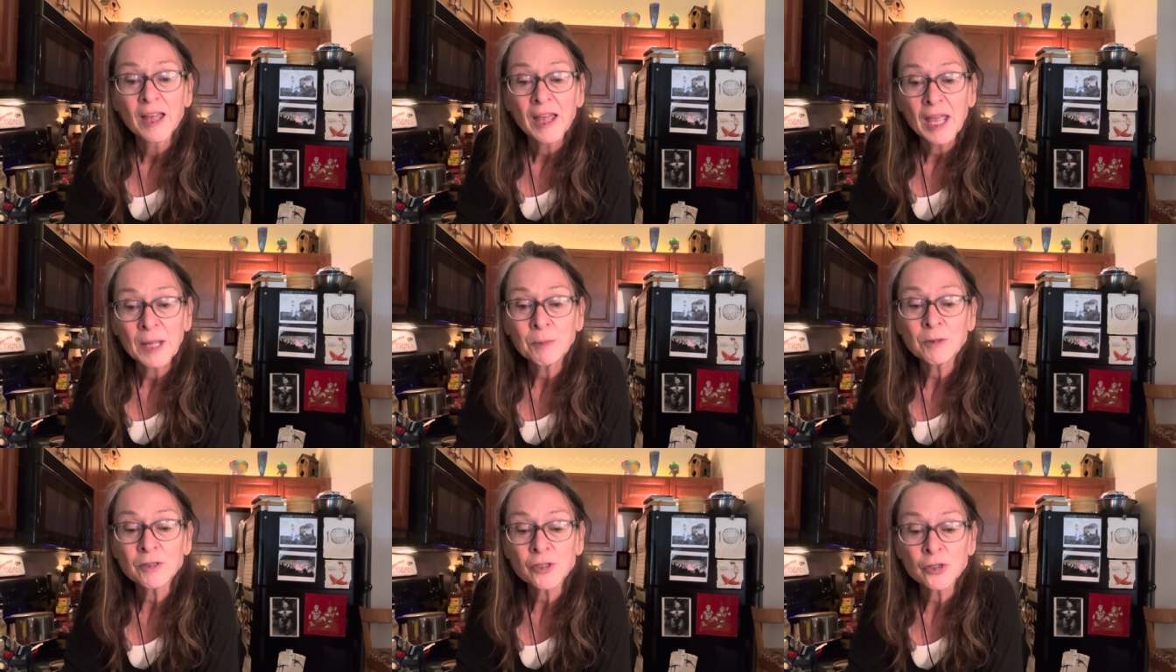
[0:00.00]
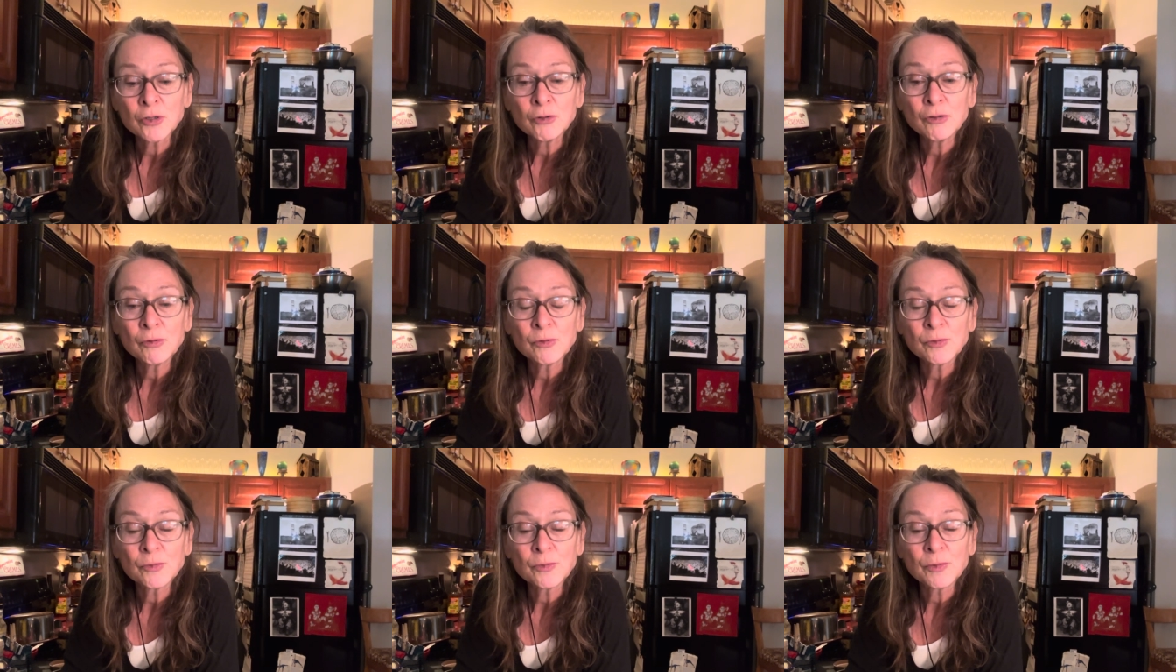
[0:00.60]
able
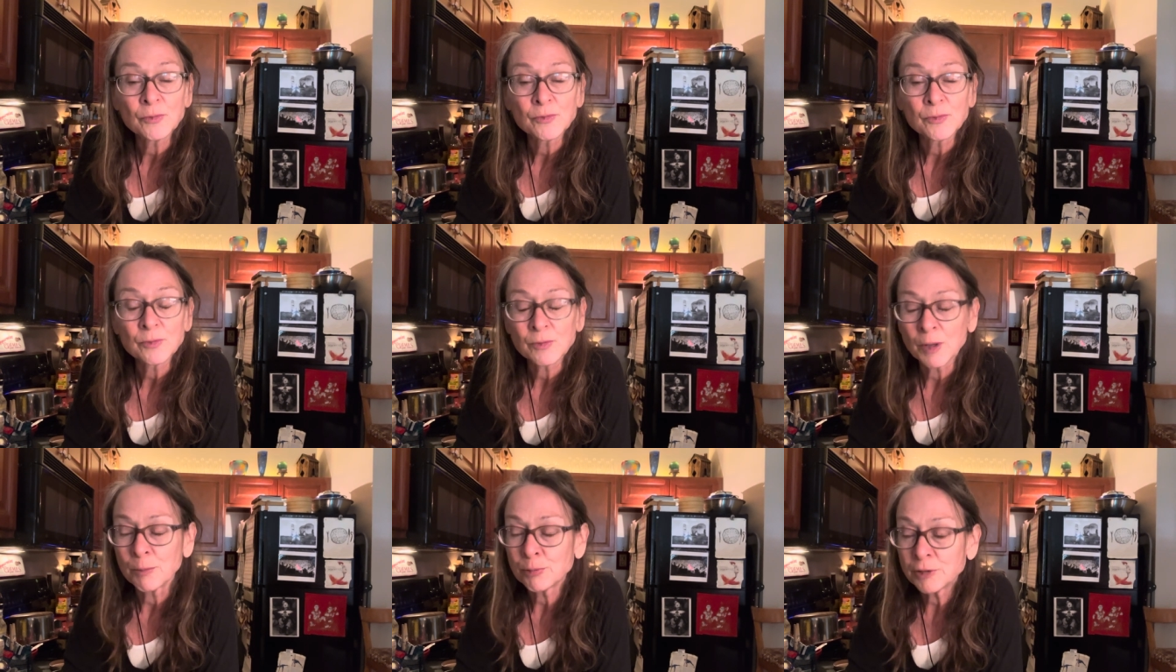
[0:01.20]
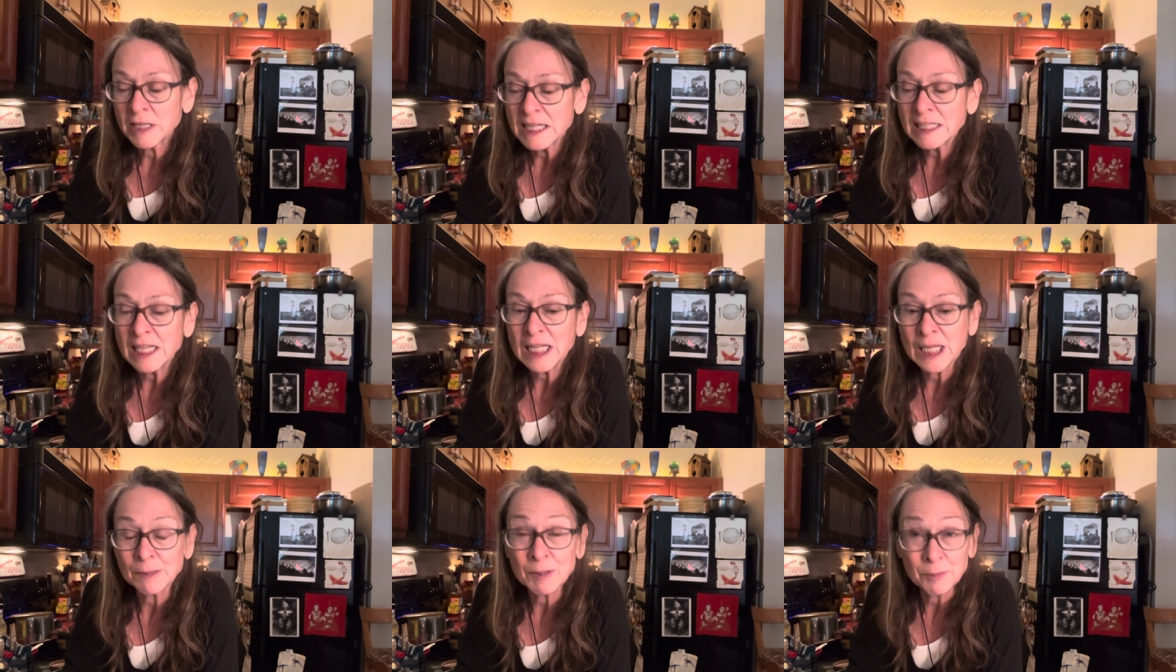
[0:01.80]
to completely
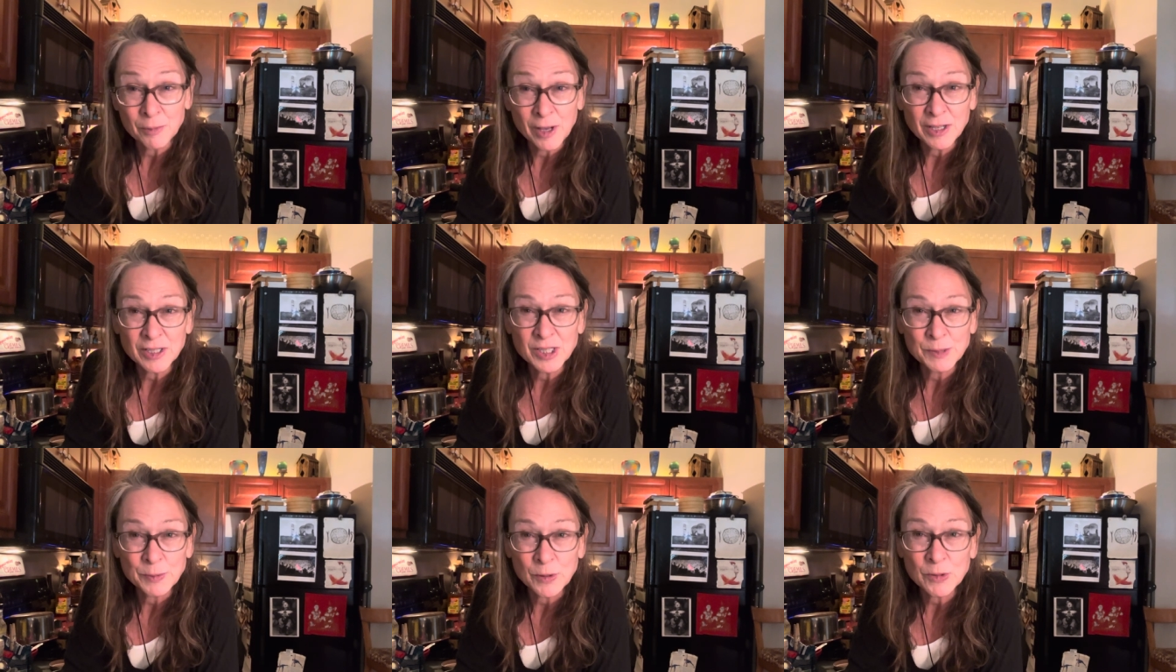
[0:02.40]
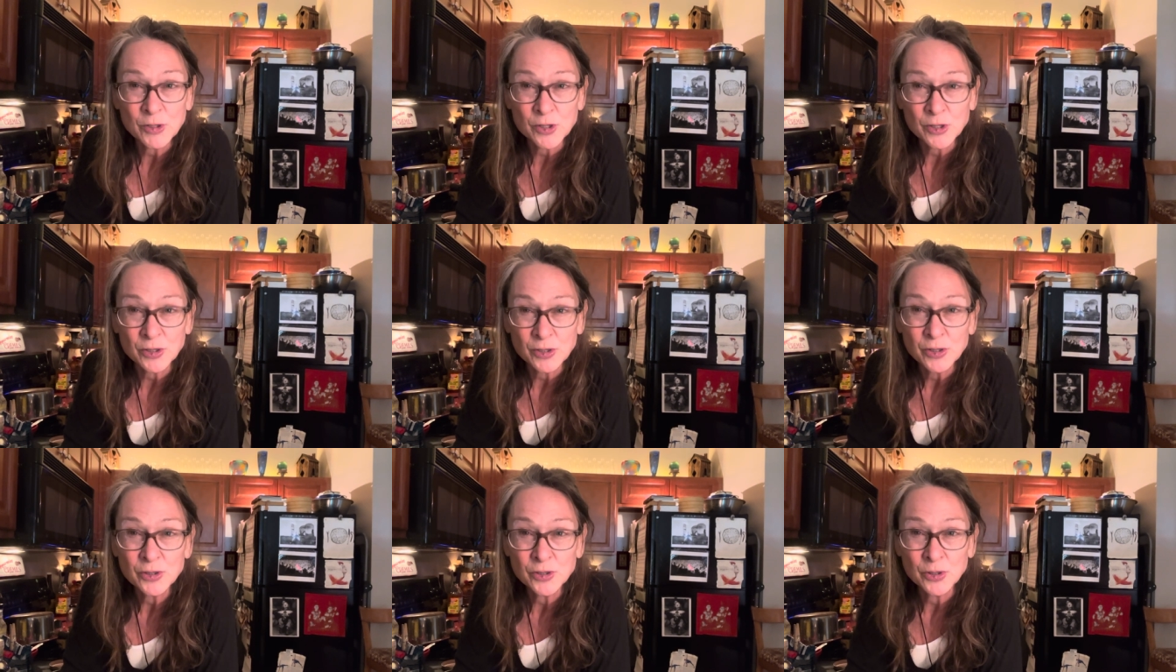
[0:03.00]
limit my
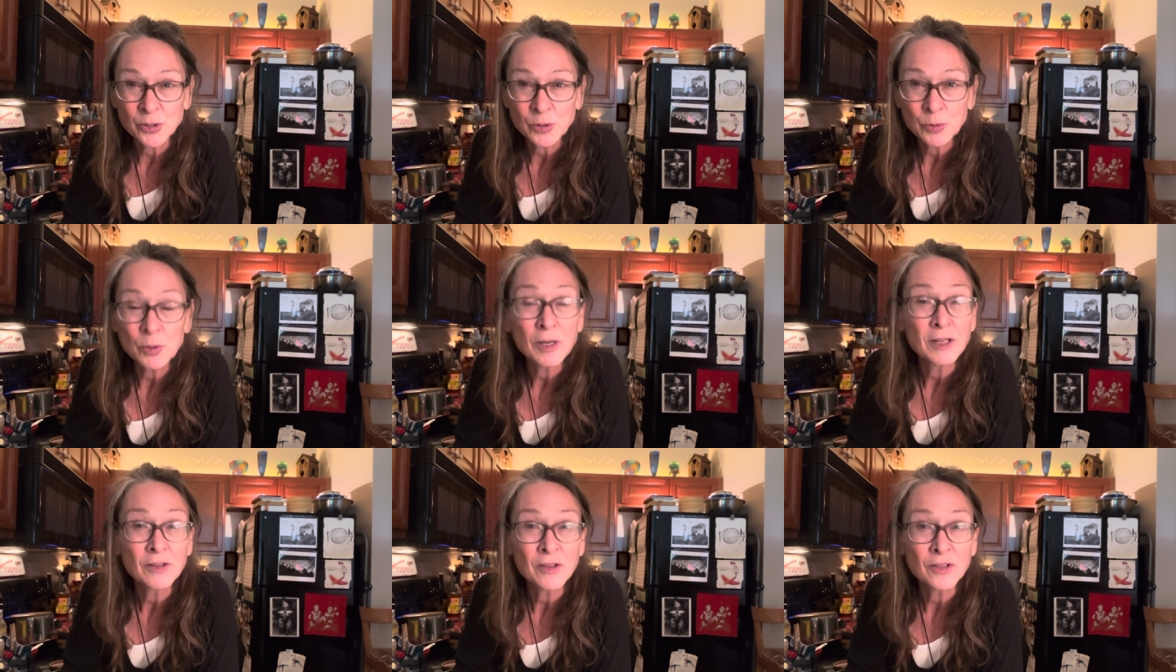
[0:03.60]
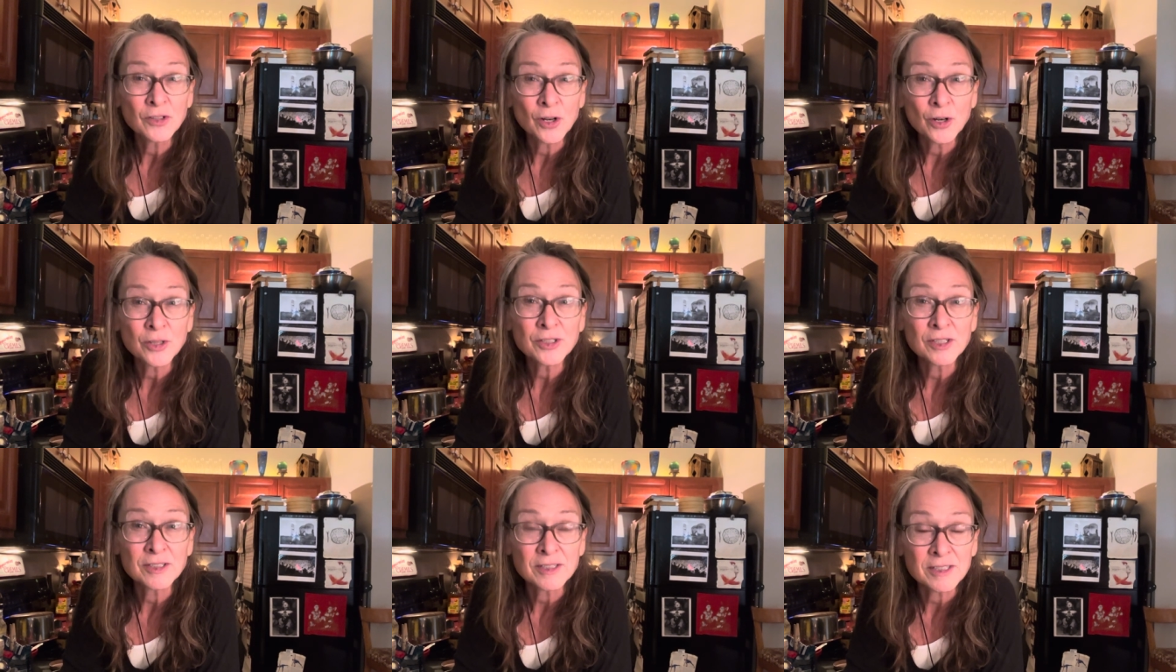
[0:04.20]
exposure to the
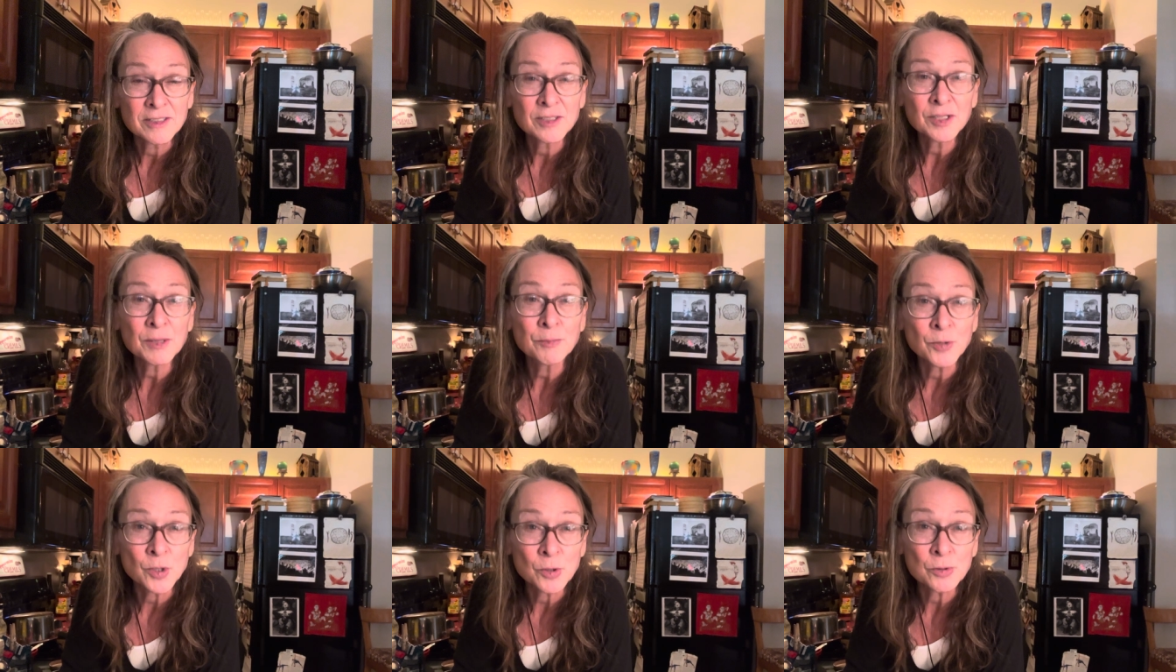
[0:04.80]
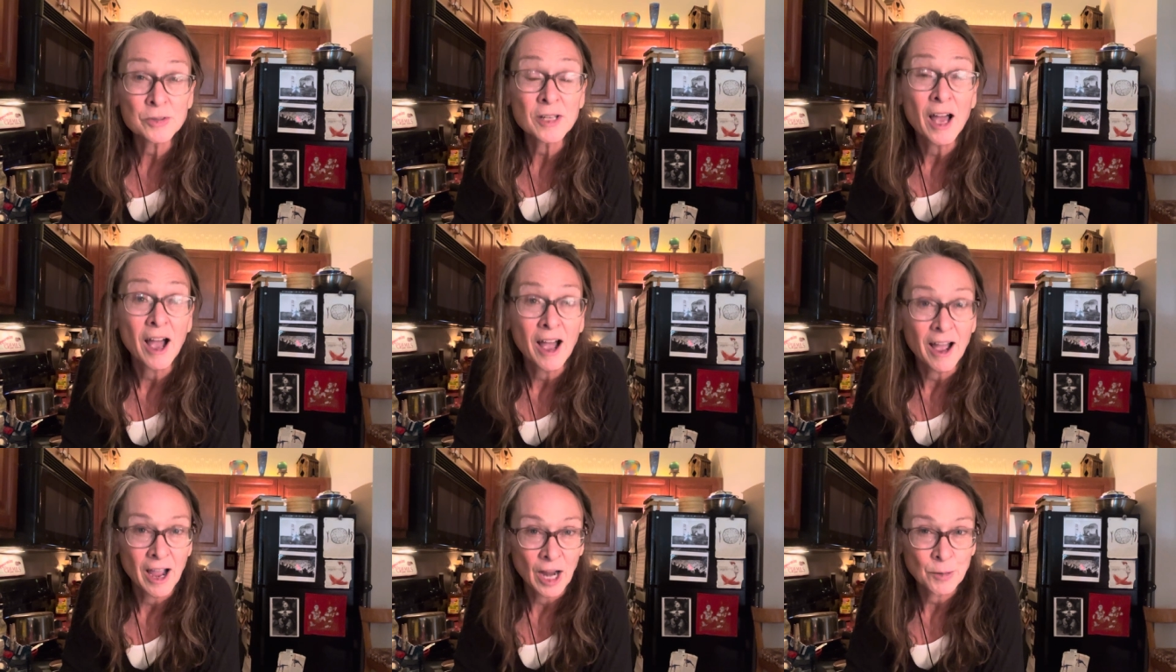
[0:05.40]
narcissistic abuse
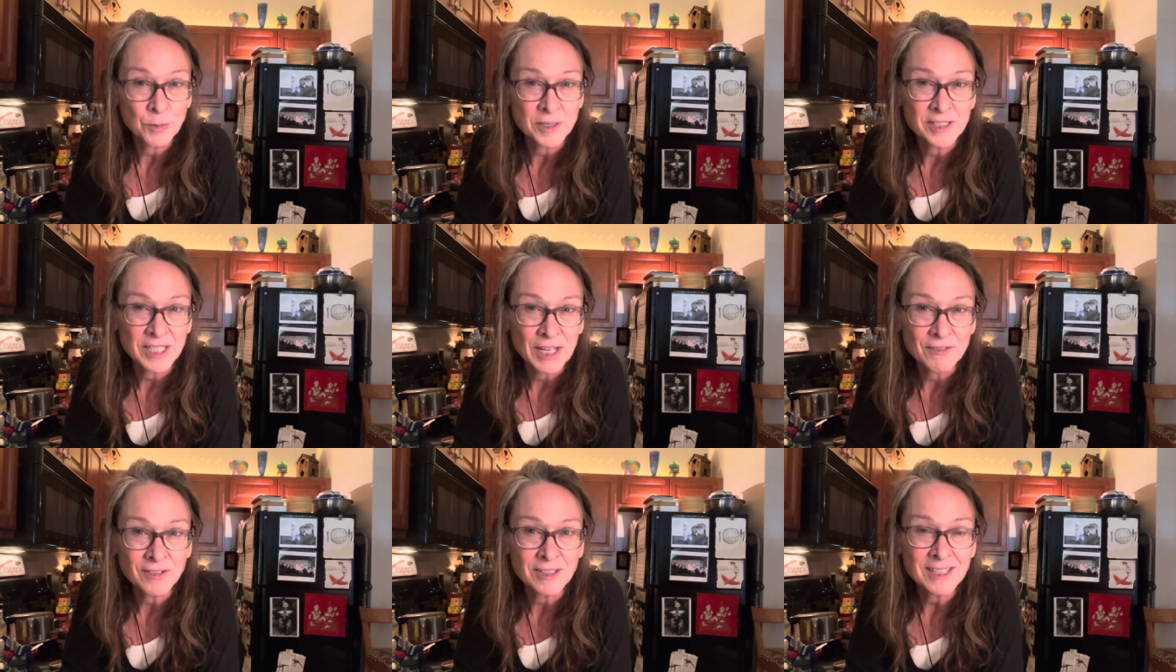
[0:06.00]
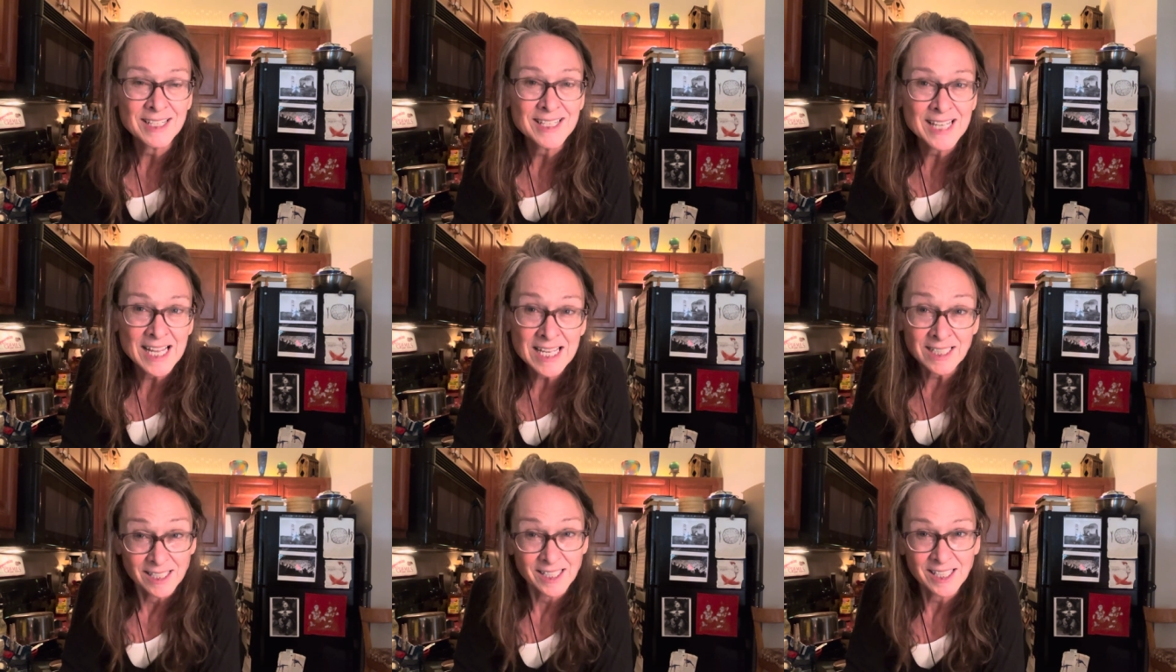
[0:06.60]
I received on the
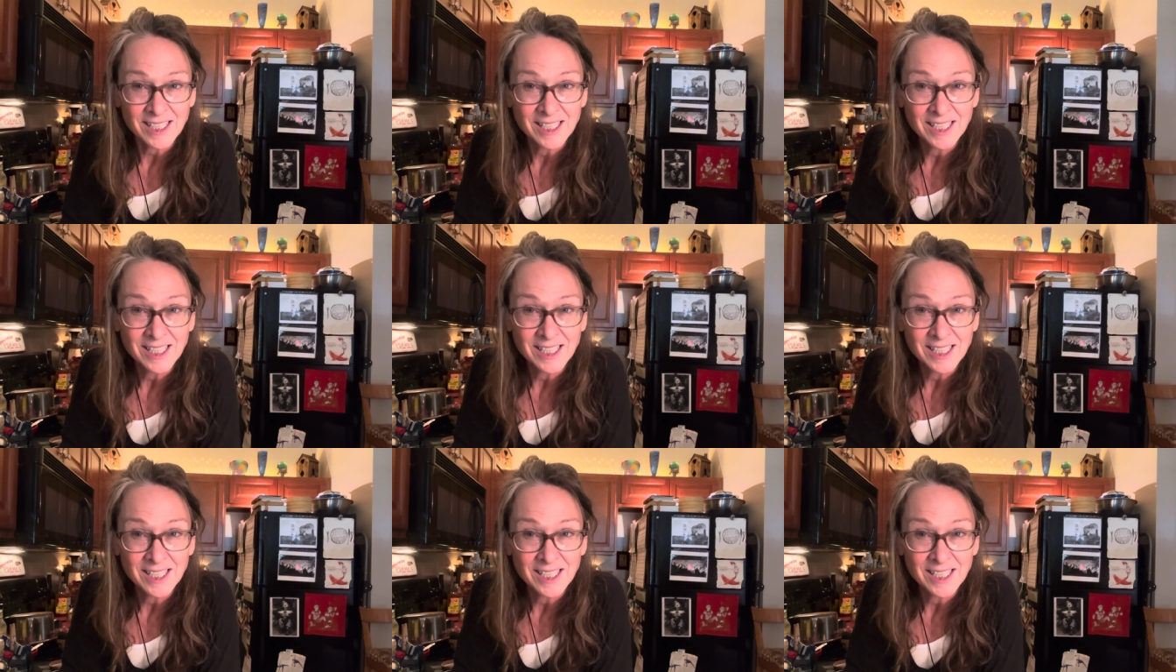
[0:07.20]
daily.